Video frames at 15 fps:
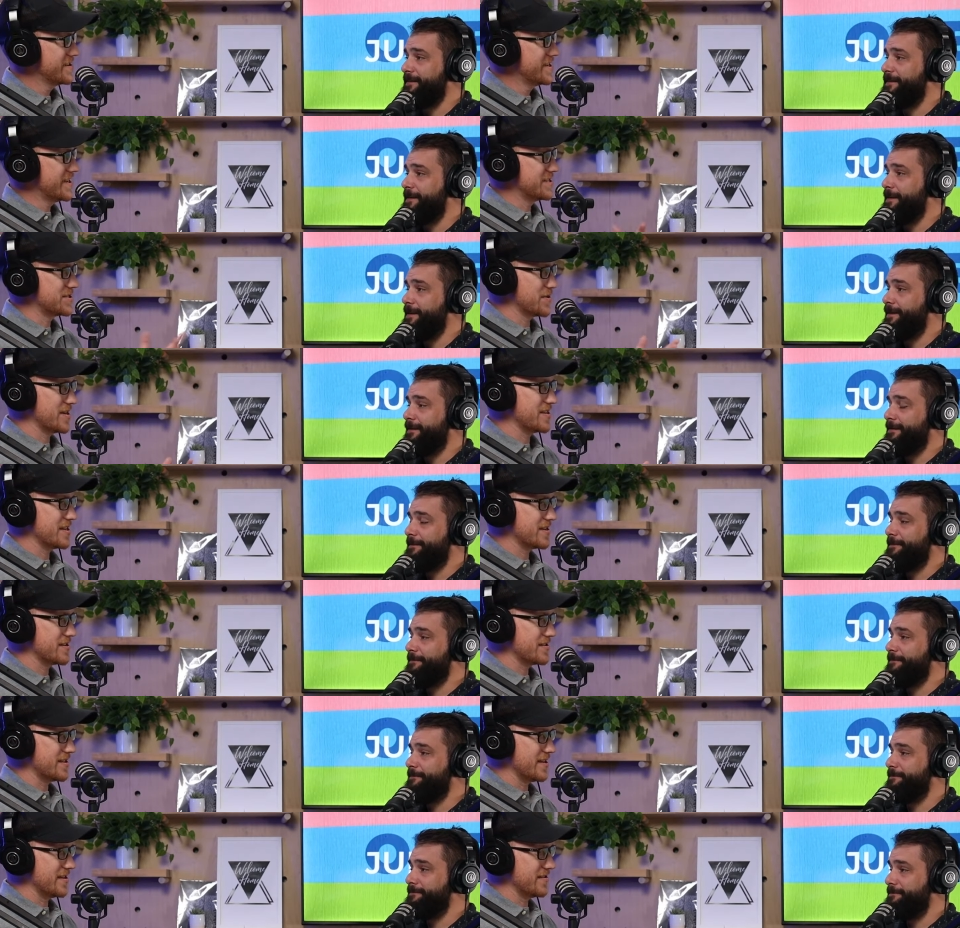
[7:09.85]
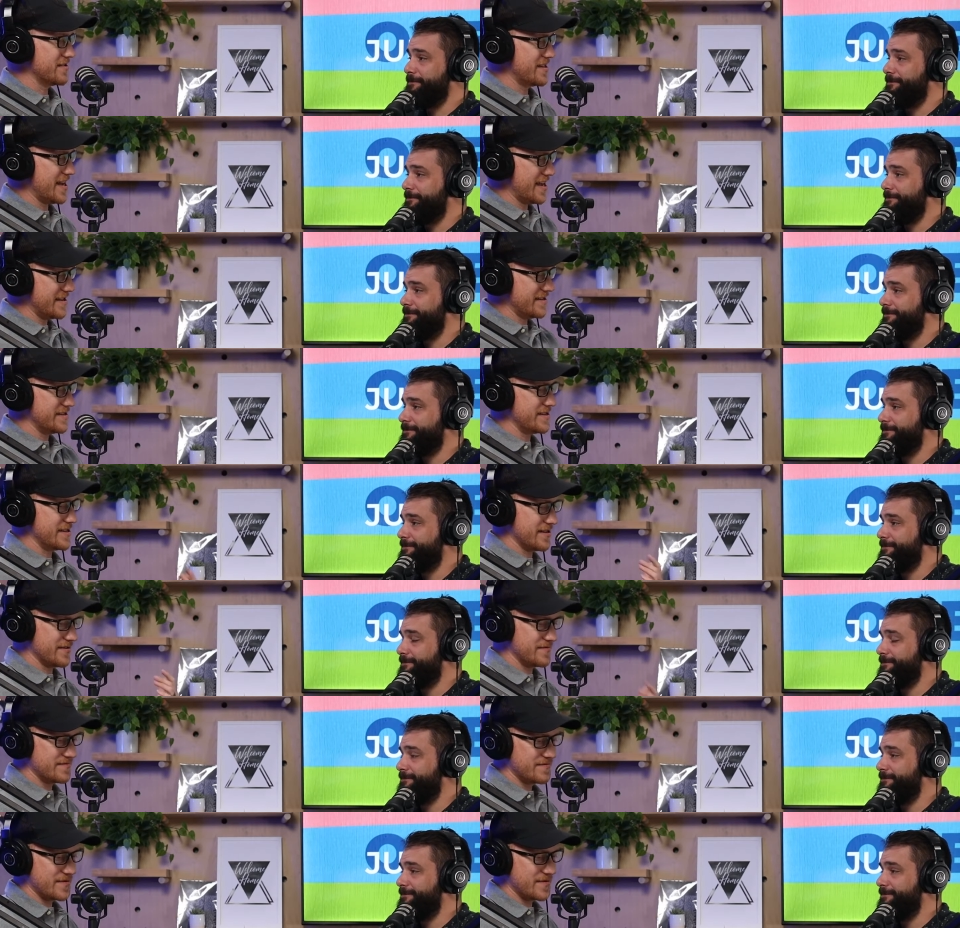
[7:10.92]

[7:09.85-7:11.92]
Speaker 1: And so I think that that you know